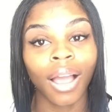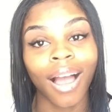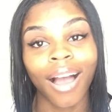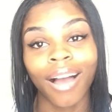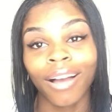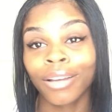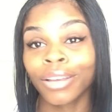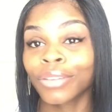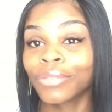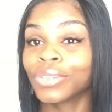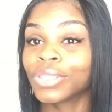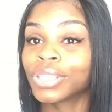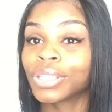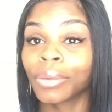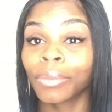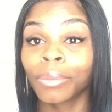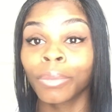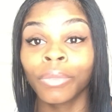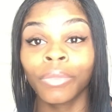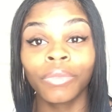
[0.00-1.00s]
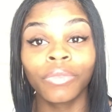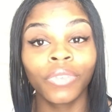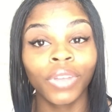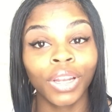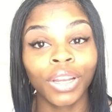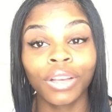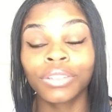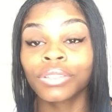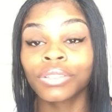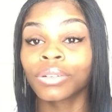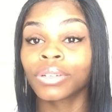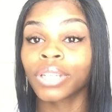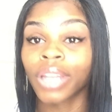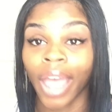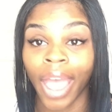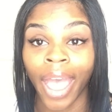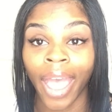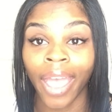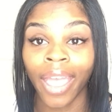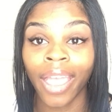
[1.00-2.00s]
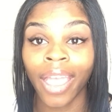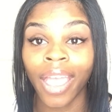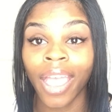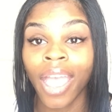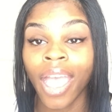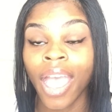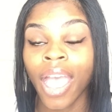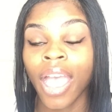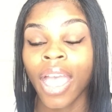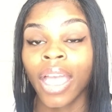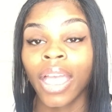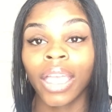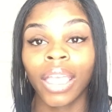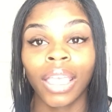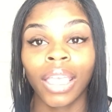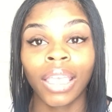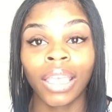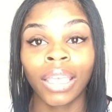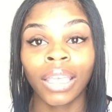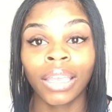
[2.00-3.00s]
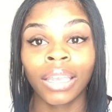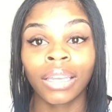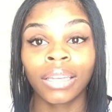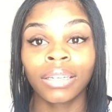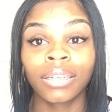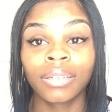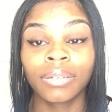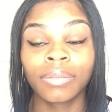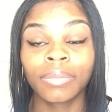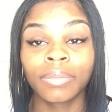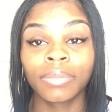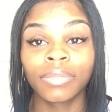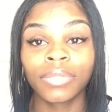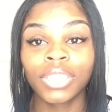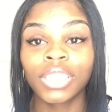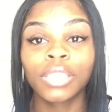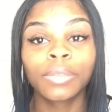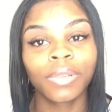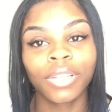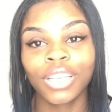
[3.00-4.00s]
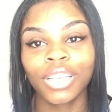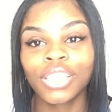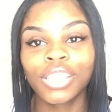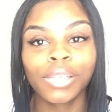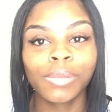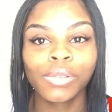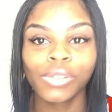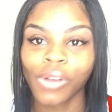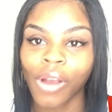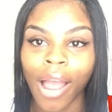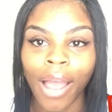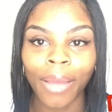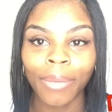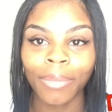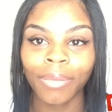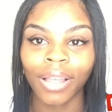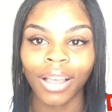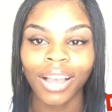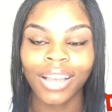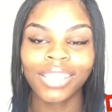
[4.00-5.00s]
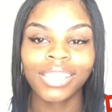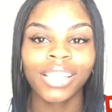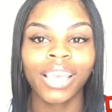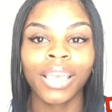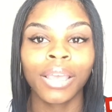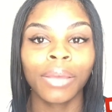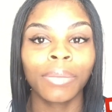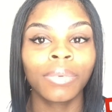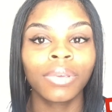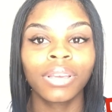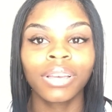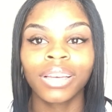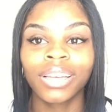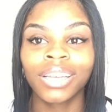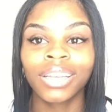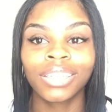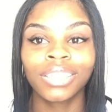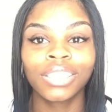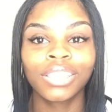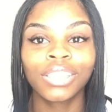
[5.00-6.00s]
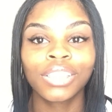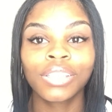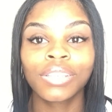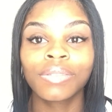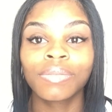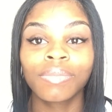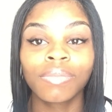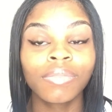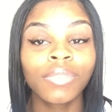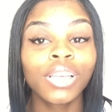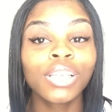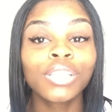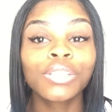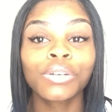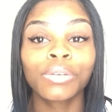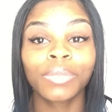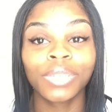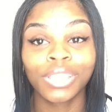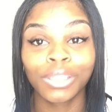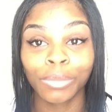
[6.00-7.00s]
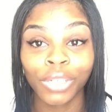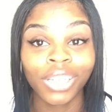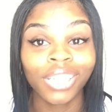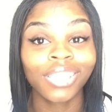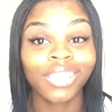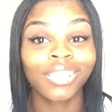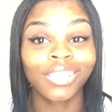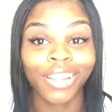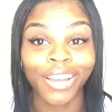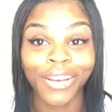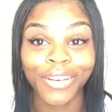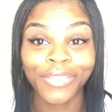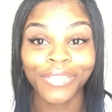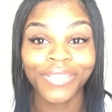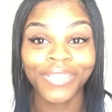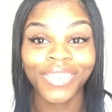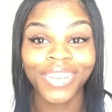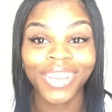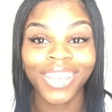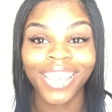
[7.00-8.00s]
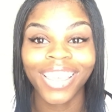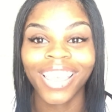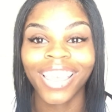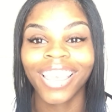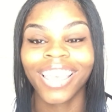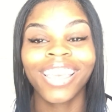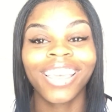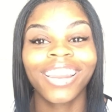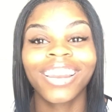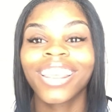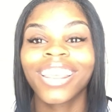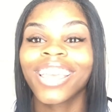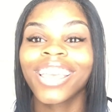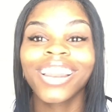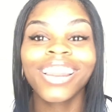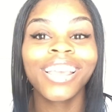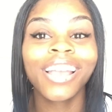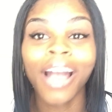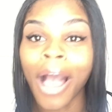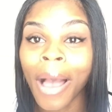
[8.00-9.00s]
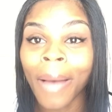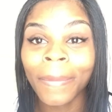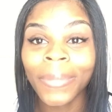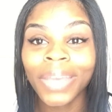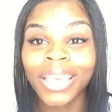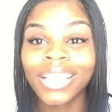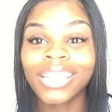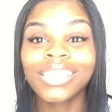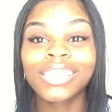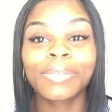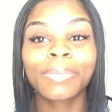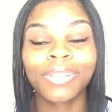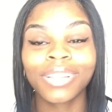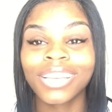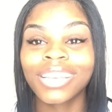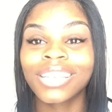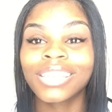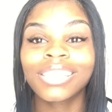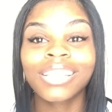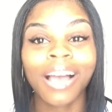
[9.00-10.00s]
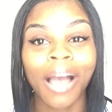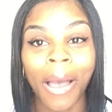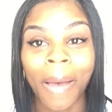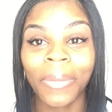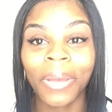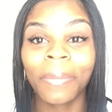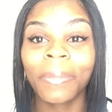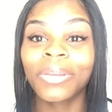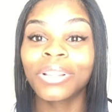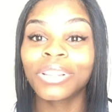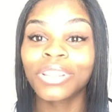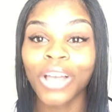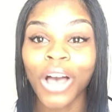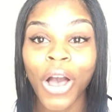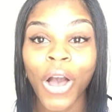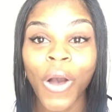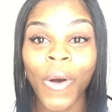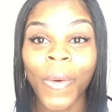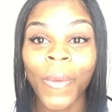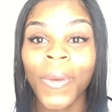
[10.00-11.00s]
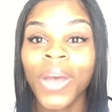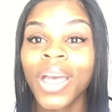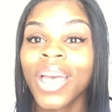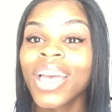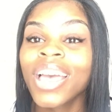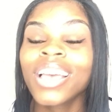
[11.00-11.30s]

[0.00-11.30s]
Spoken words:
I'll give you some videos on that. And just please subscribe, like I said, because it's going to be some good stuff. And any comments, please comment below.